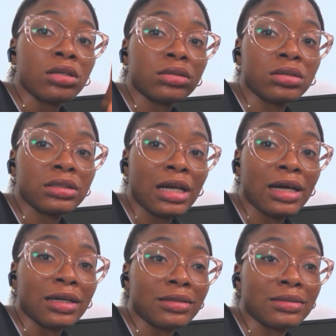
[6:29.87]
so
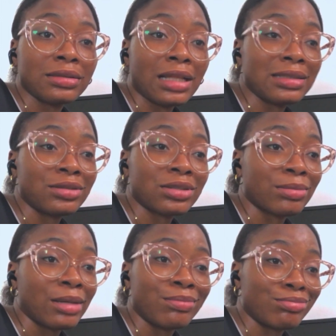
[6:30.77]
yeah that is just
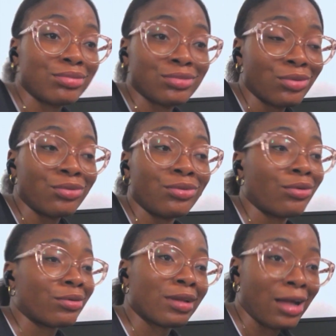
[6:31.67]
my story
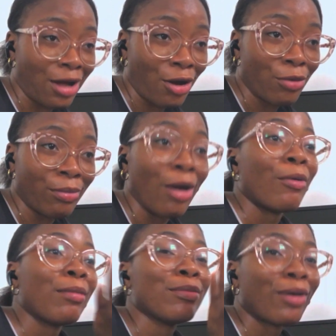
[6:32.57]
on how my
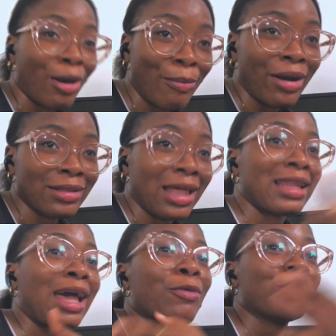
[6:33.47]
rebel power bank
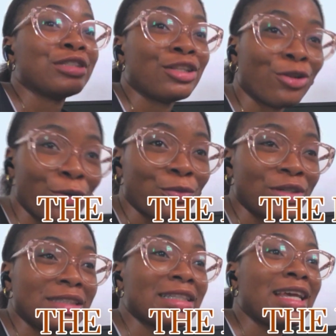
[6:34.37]
that i was in love
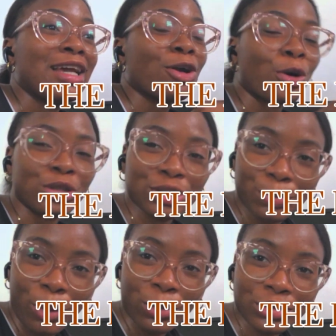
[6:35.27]
with got
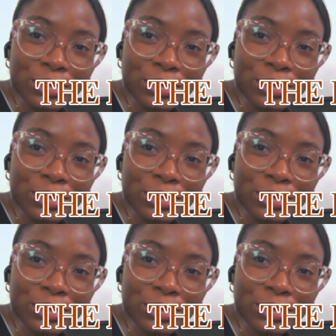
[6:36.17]
spoiled